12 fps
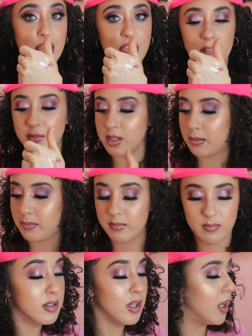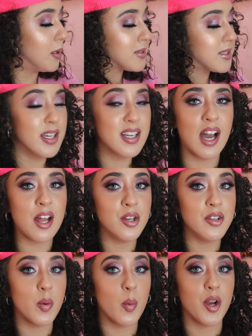Thumbs up. The lipstick, I
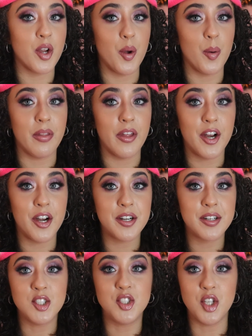don't even want to go there.